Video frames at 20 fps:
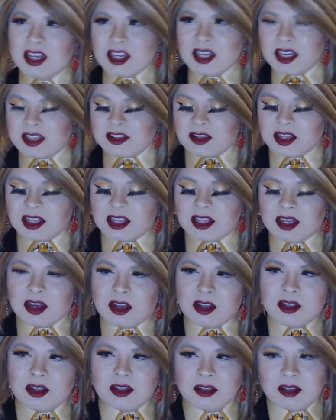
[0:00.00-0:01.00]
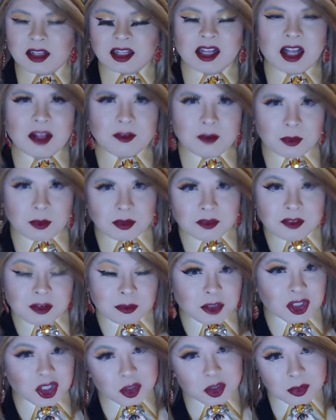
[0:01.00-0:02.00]
It's like uh, the Clive Owen film
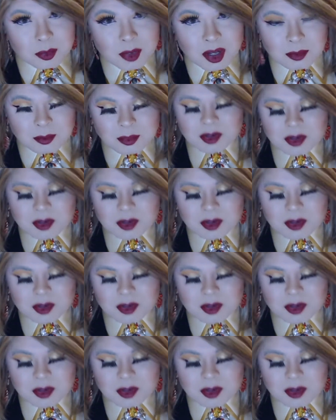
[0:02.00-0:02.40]
Shoot 'Em Up.